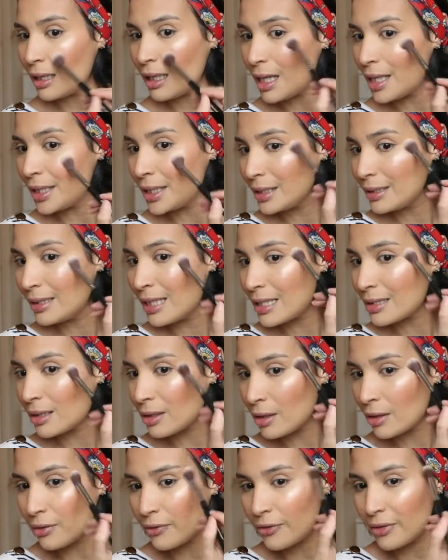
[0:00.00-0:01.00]
and it
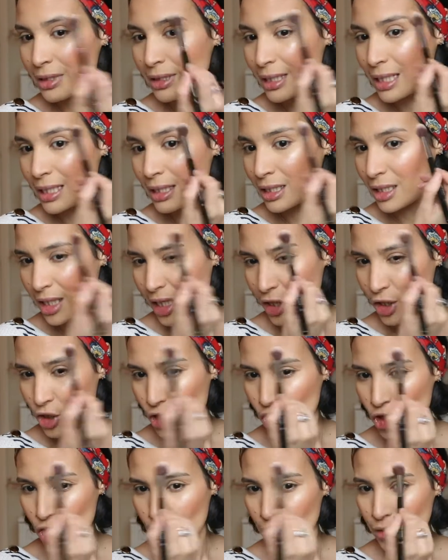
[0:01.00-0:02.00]
doesn't emphasize
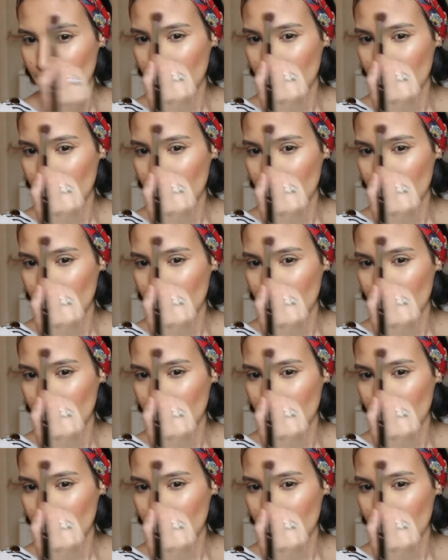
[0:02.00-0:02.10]
texture,